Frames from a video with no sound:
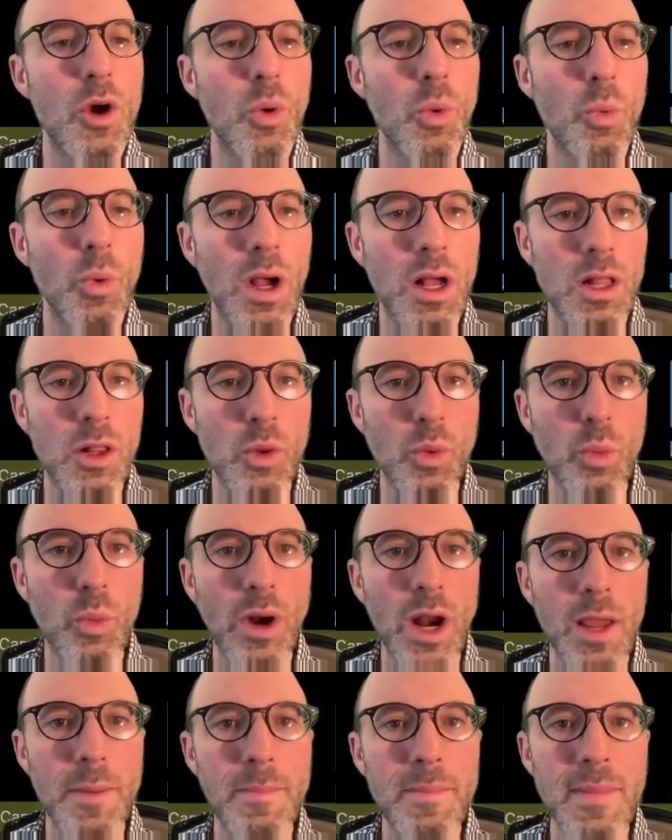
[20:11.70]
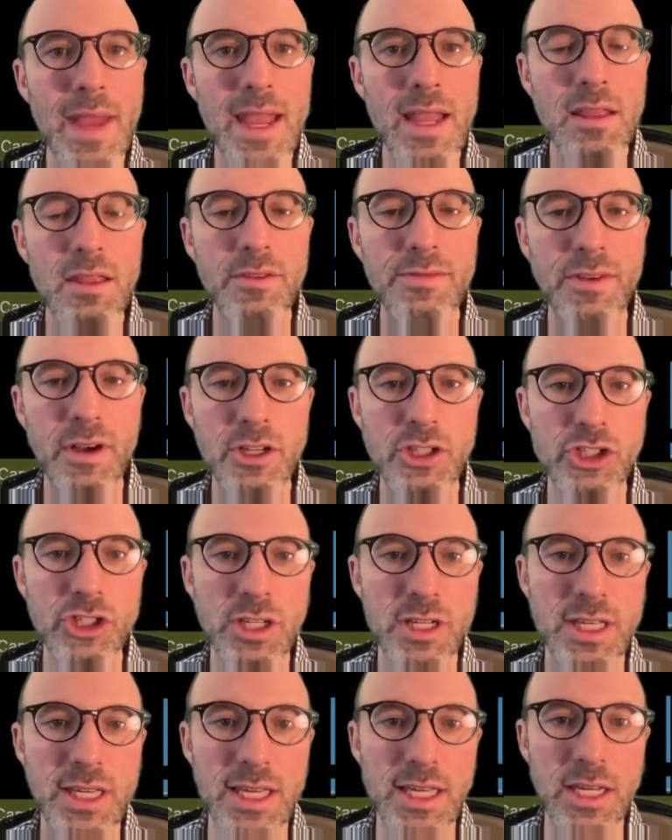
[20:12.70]
Well, when I make the function
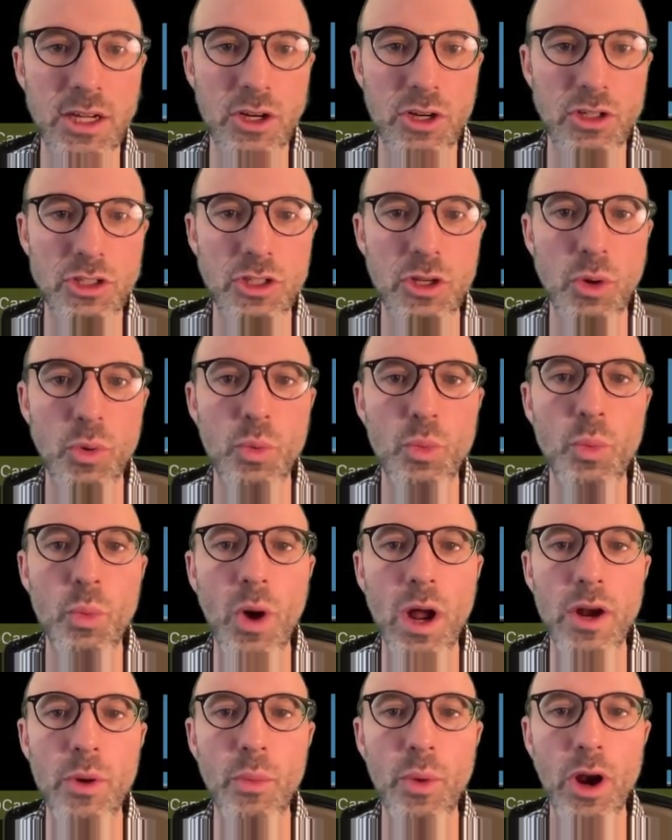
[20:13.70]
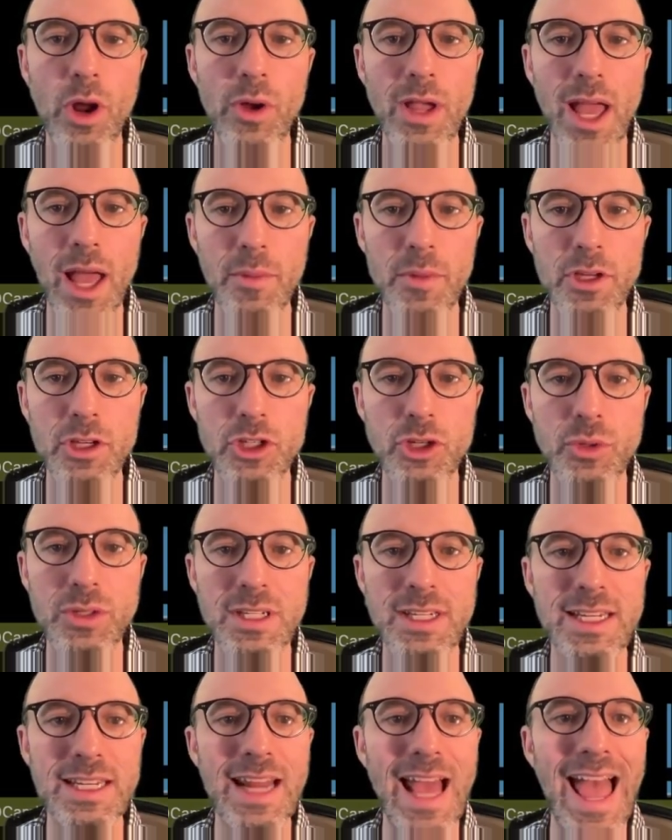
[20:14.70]
here, so what OCaml can do is it
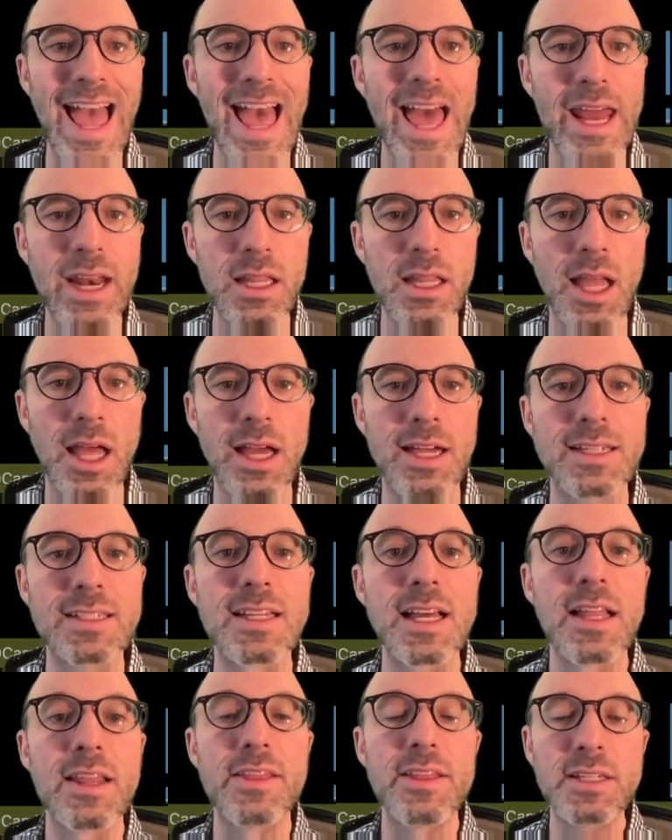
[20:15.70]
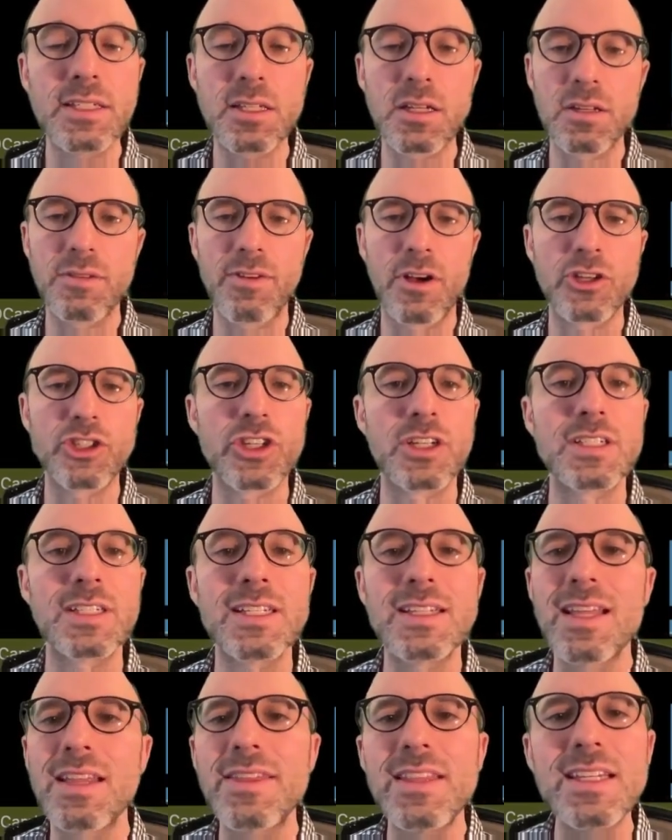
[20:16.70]
can analyze this little function and see
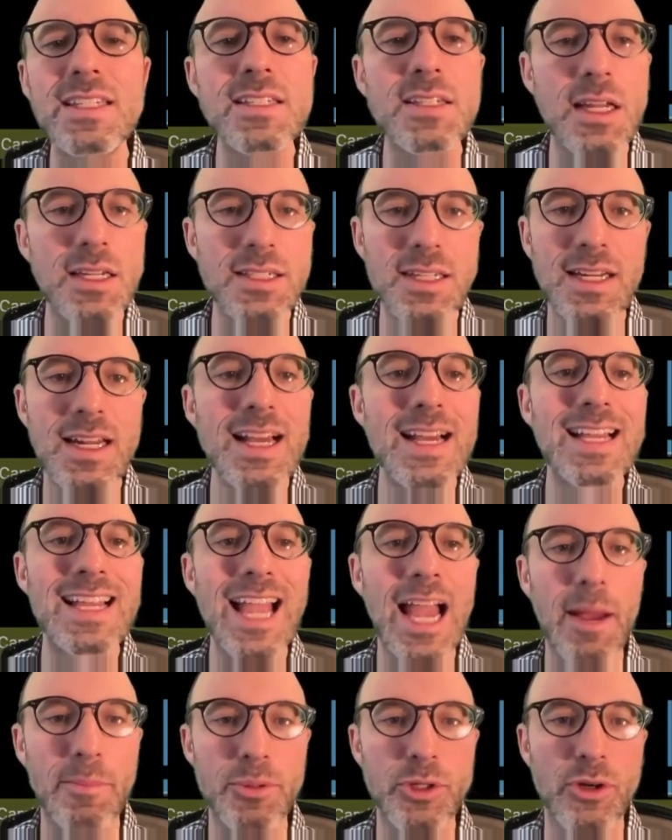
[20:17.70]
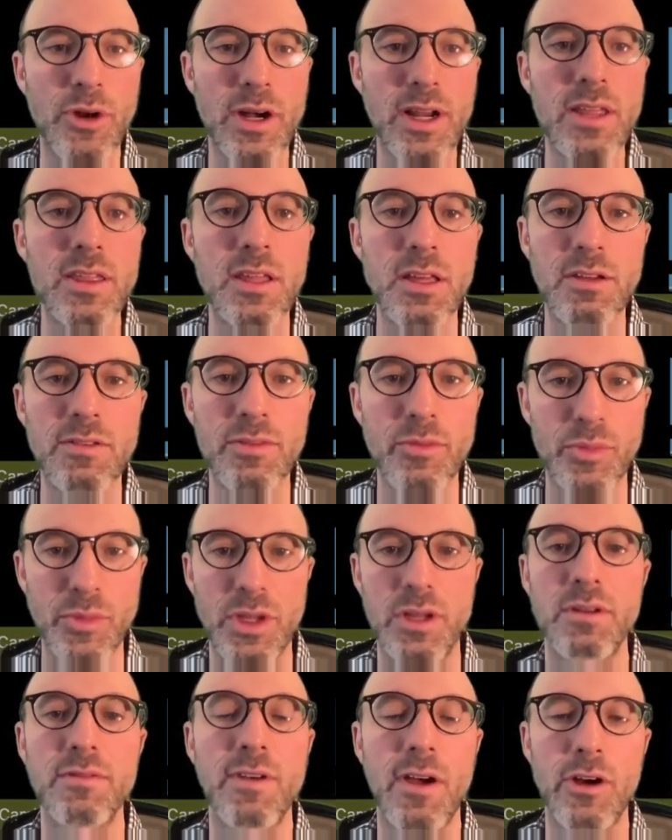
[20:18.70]
that this doesn't capture anything from the
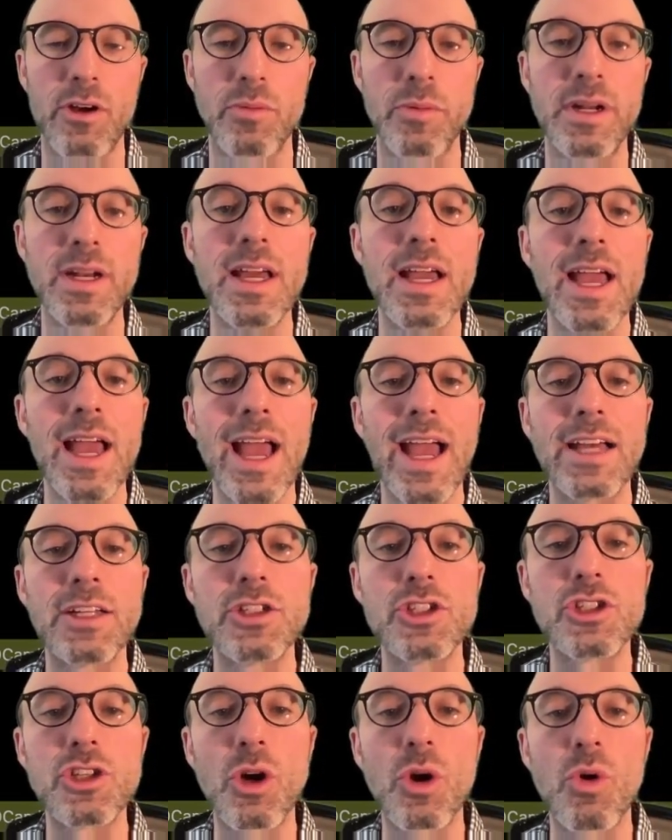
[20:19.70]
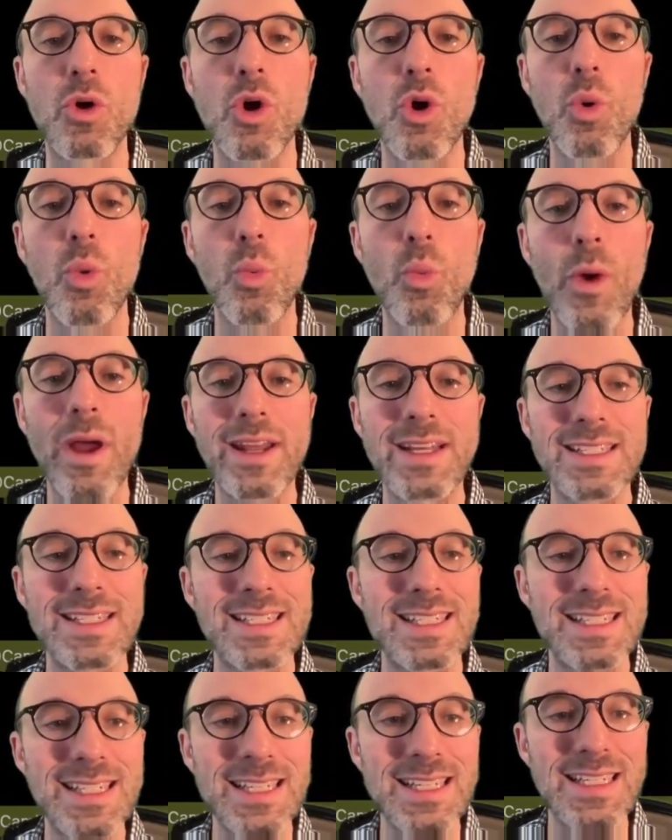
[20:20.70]
environment. And so when it
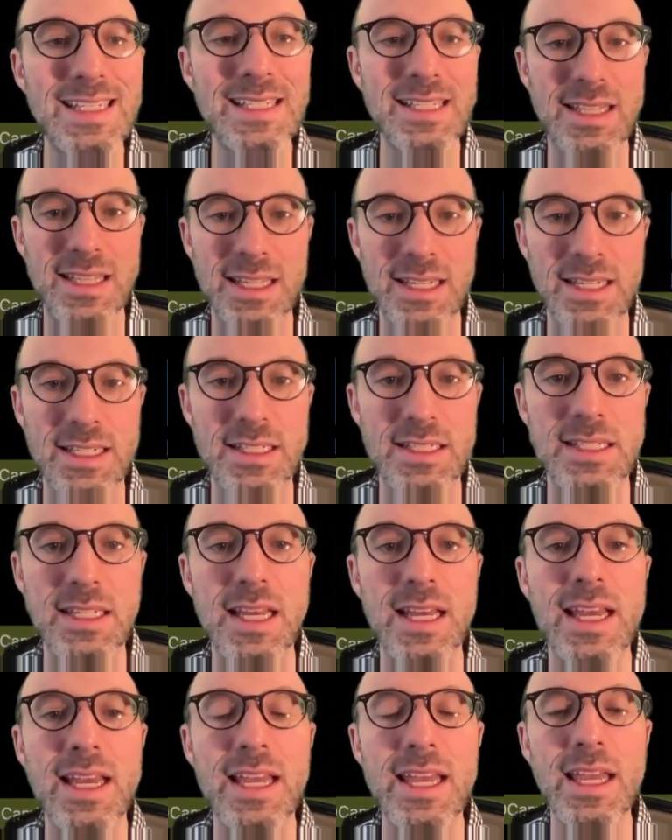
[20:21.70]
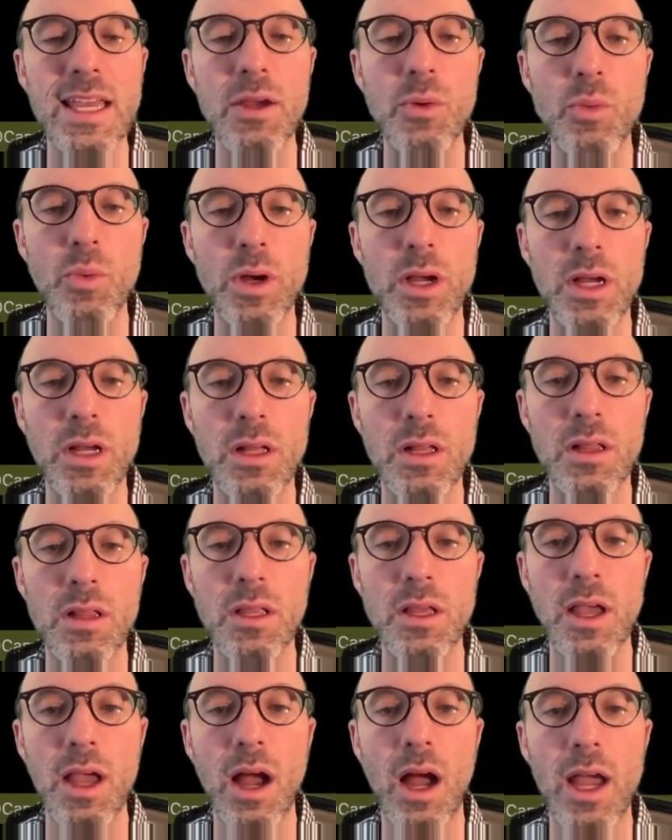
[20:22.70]
sees this, it will
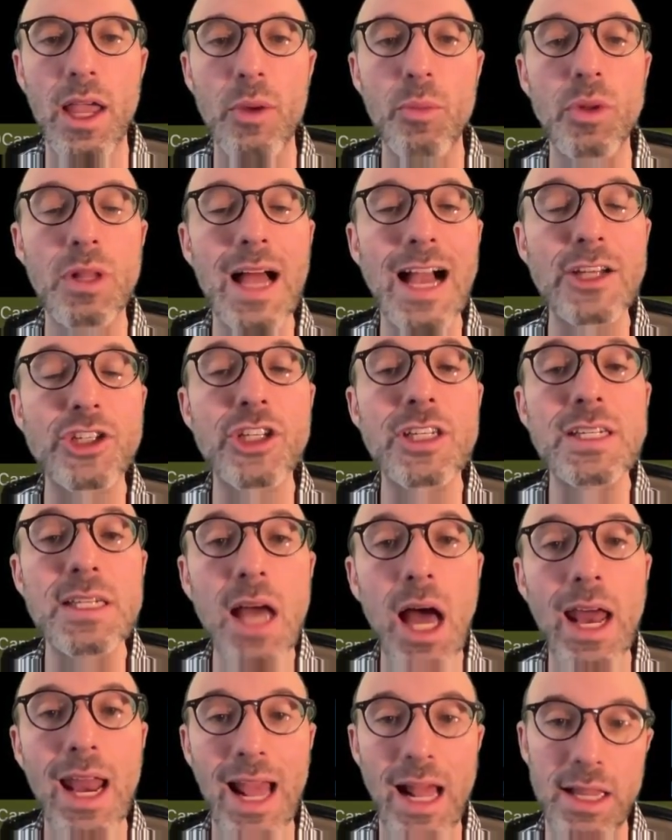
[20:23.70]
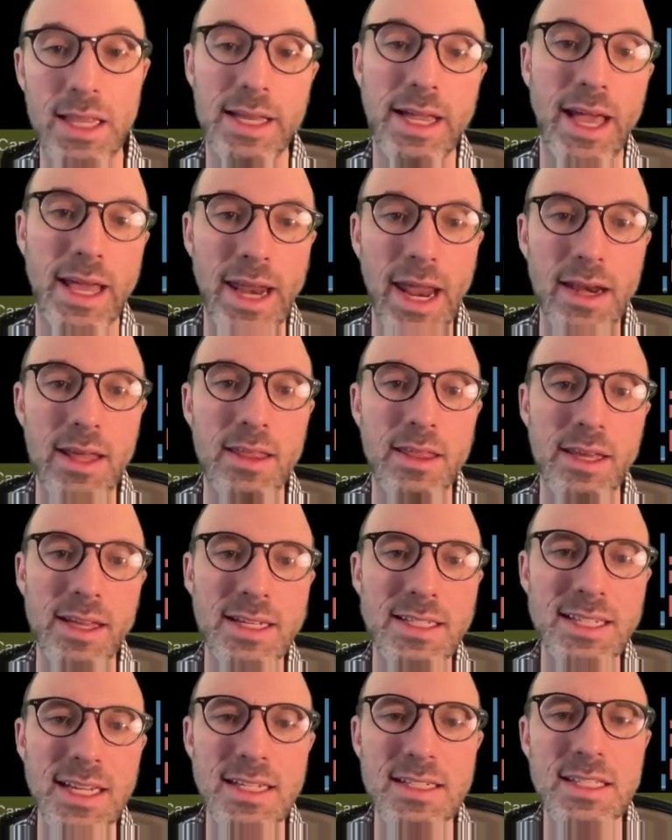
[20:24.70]
actually not allocate anything.
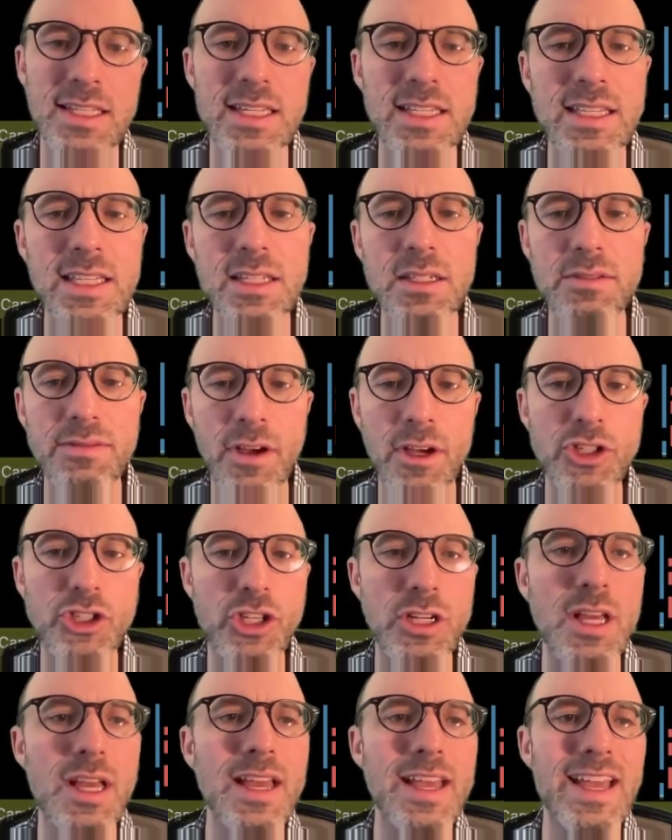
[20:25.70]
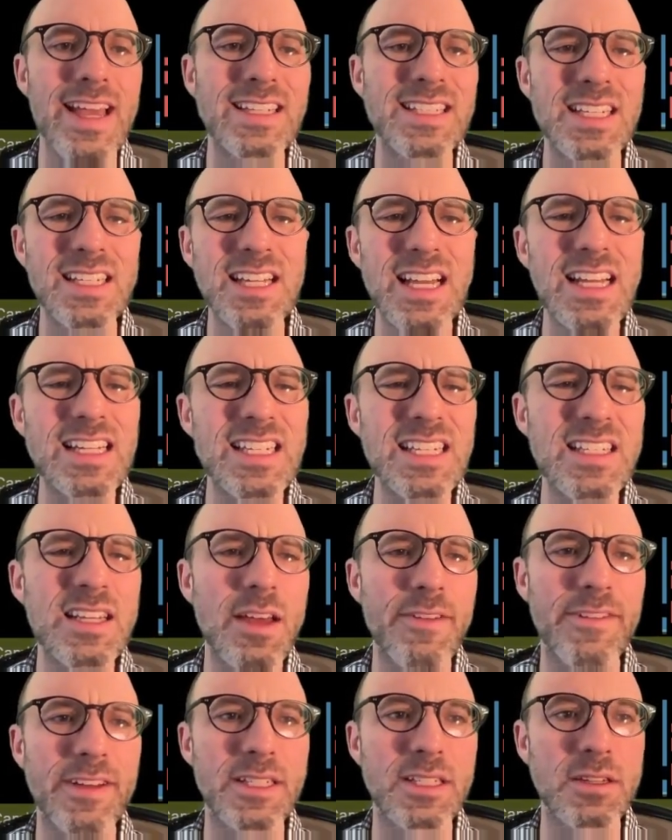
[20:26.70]
It says that this function, it's as
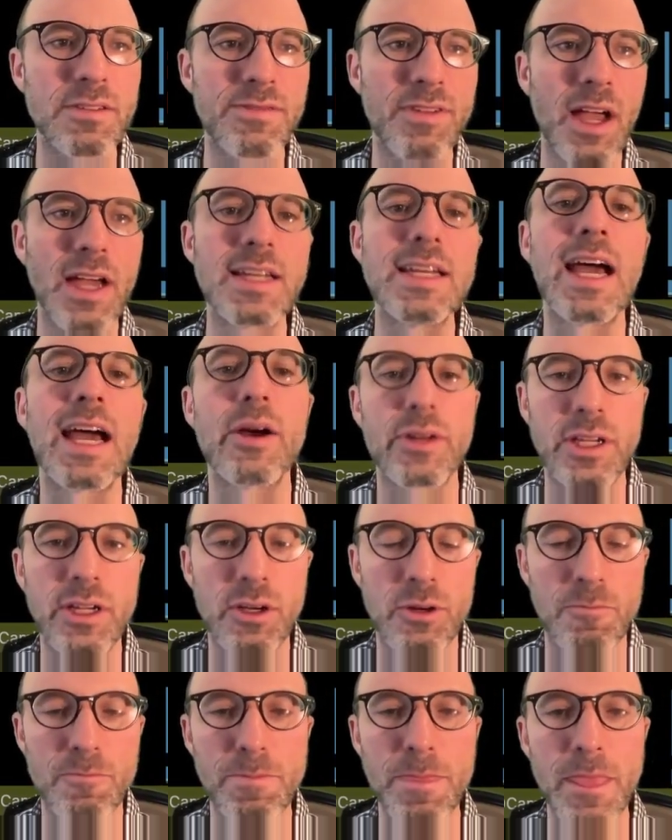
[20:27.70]
if it's defined out here.